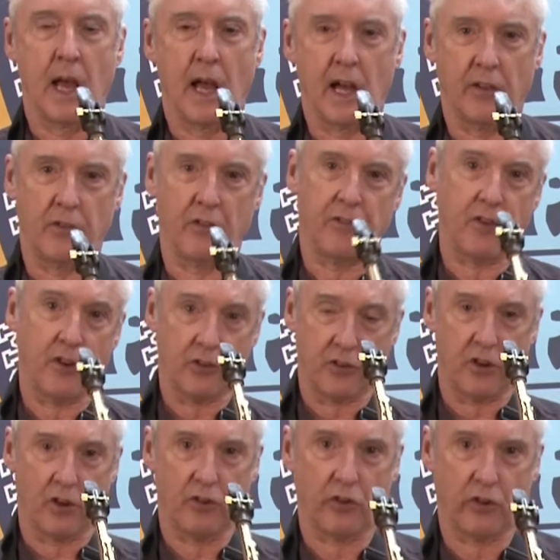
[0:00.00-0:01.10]
And the first
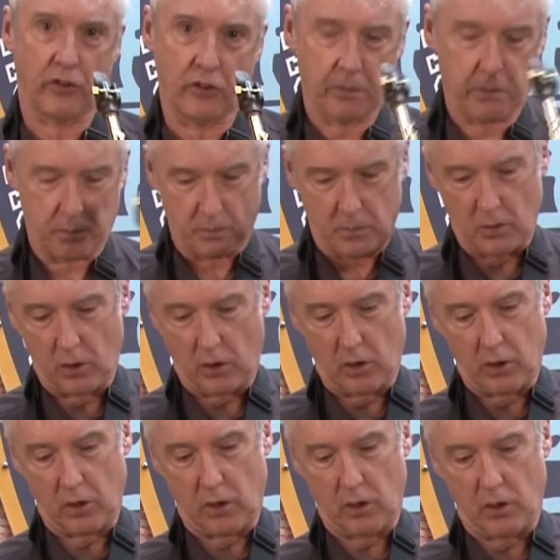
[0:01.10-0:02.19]
note on
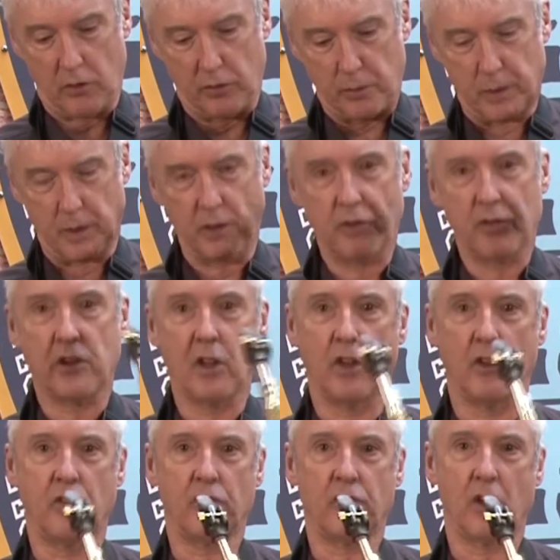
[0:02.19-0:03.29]
the piece
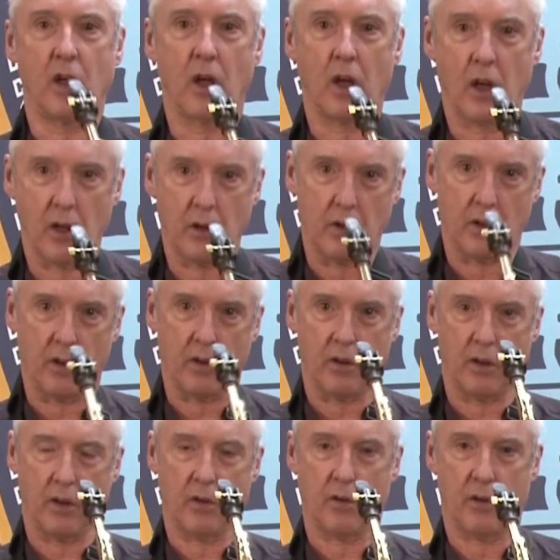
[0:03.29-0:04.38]
is
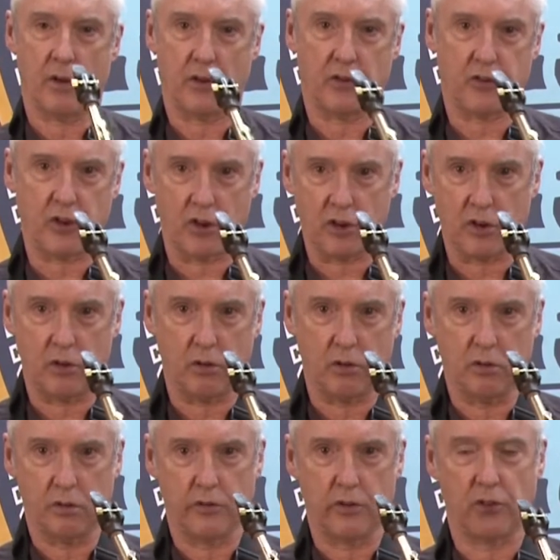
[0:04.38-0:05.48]
a circle
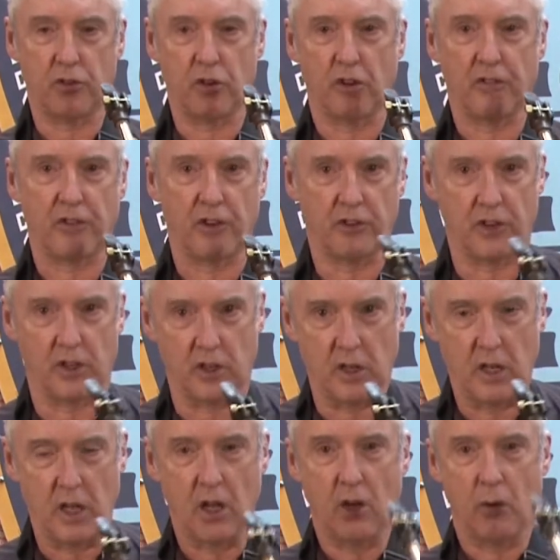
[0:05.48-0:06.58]
that's not filled in,
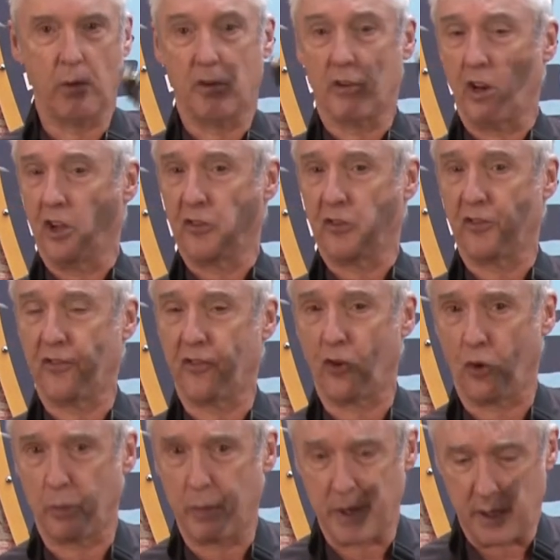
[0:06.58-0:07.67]
which lasts for
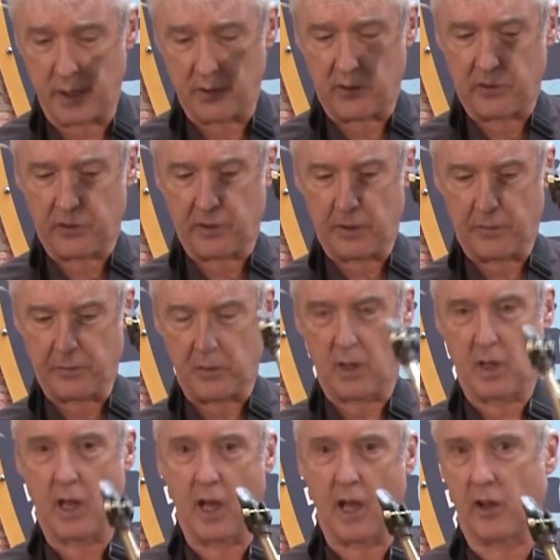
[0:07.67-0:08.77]
4 beats.
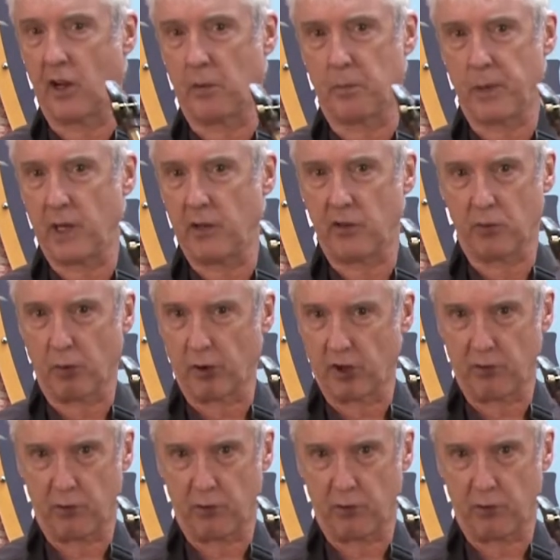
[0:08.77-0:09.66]
And our beat is whatever